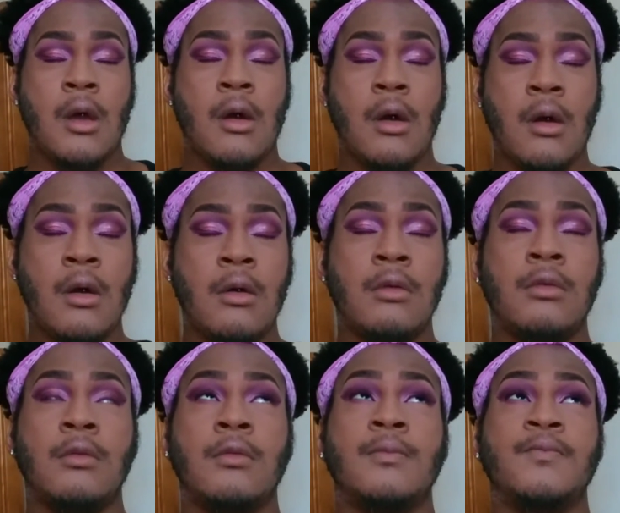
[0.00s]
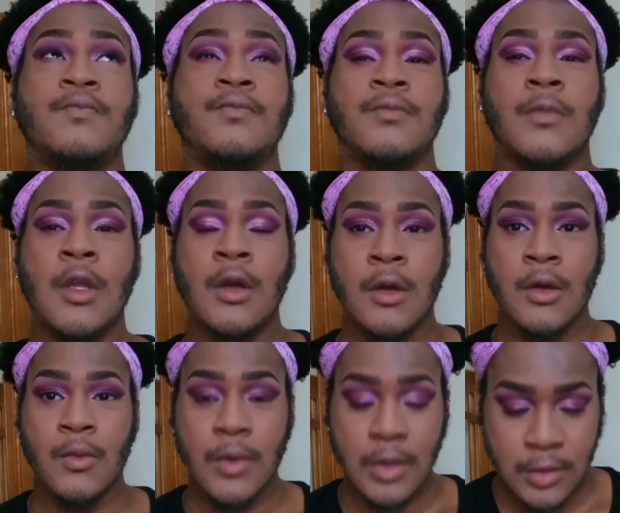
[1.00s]
Oh,
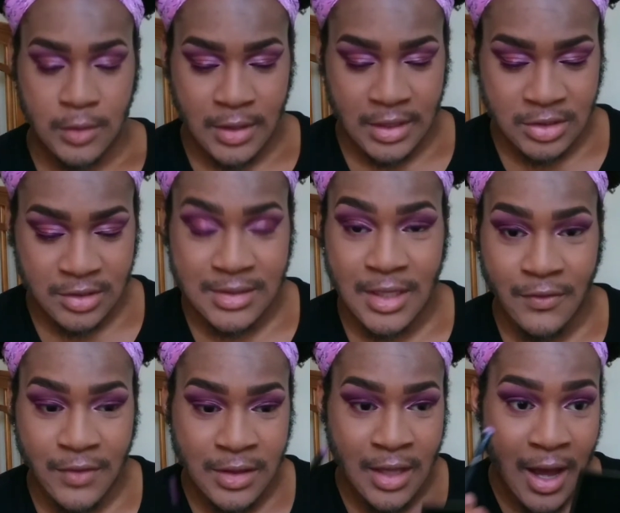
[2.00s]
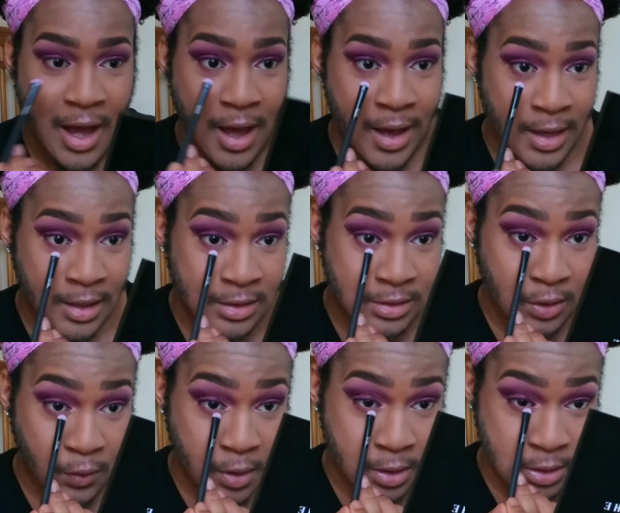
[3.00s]
when you get yourself in the eye is
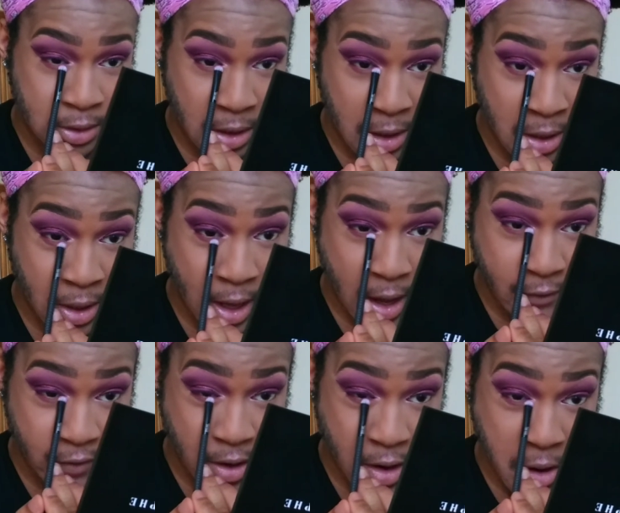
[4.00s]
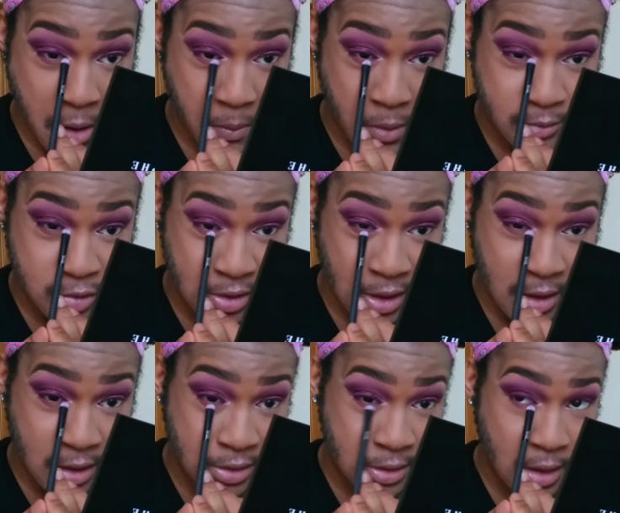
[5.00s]
the worst thing ever. But I'm just
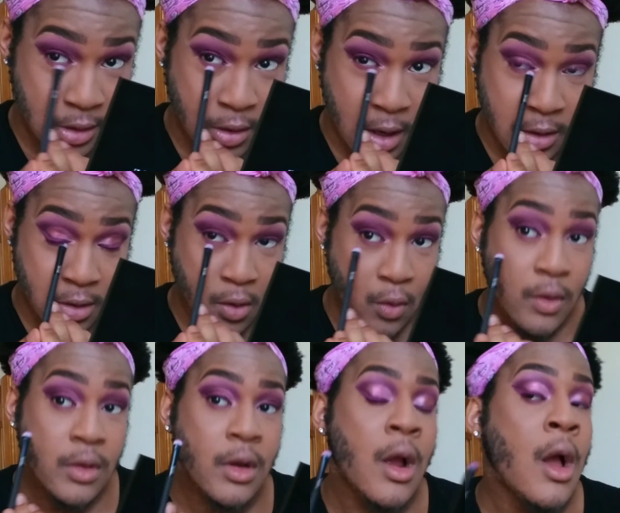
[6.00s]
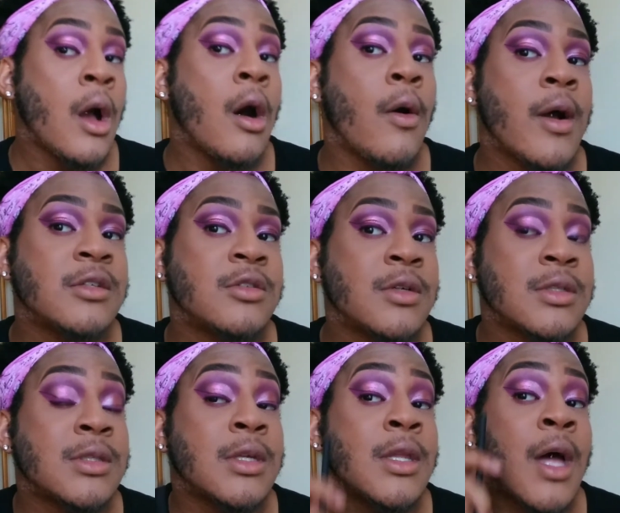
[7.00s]
taking this to inner outer corner. Oh, as you can
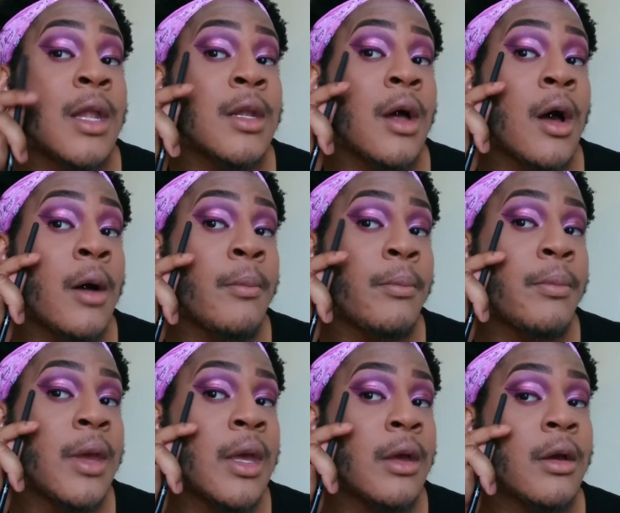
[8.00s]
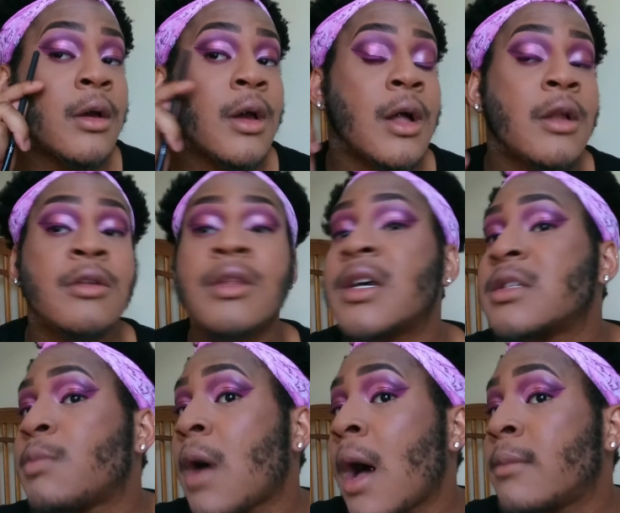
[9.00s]
see, that pink color does
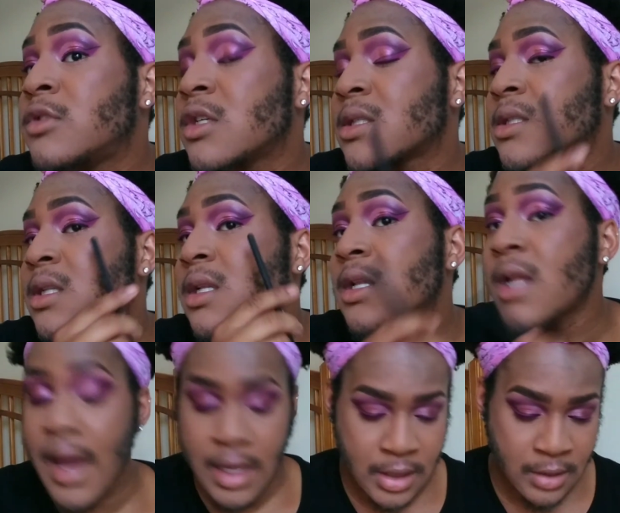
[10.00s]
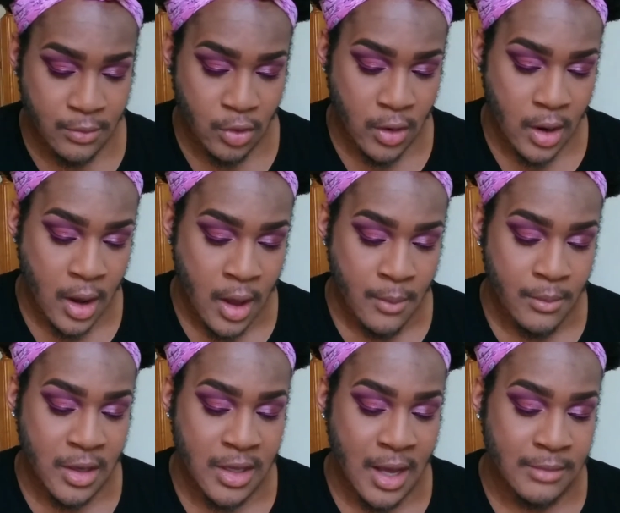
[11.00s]
pop just slightly more.
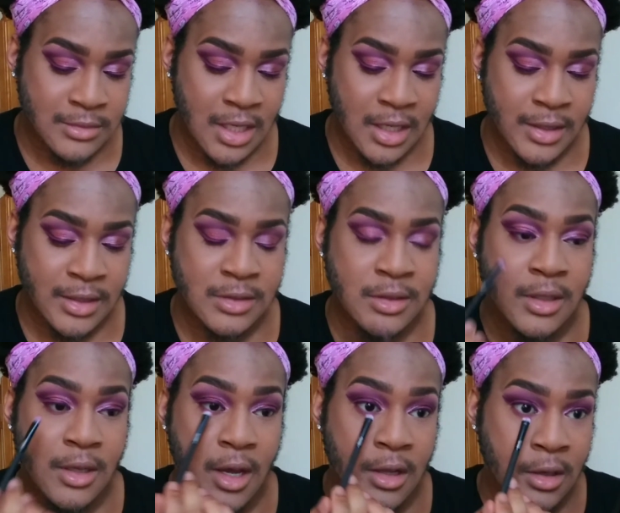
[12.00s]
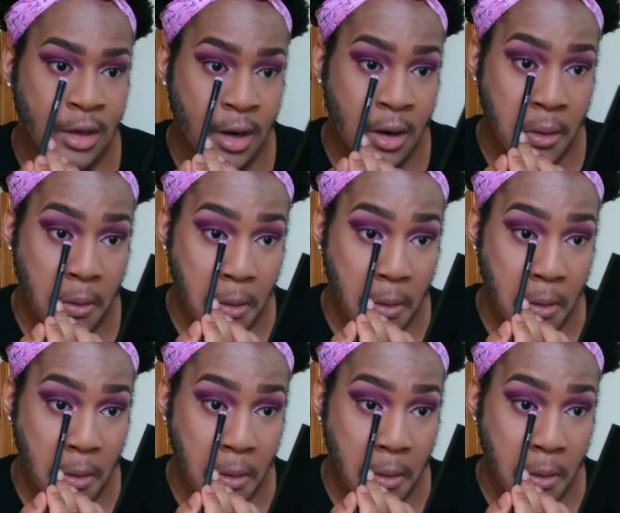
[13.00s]
But yeah, I'm taking this color,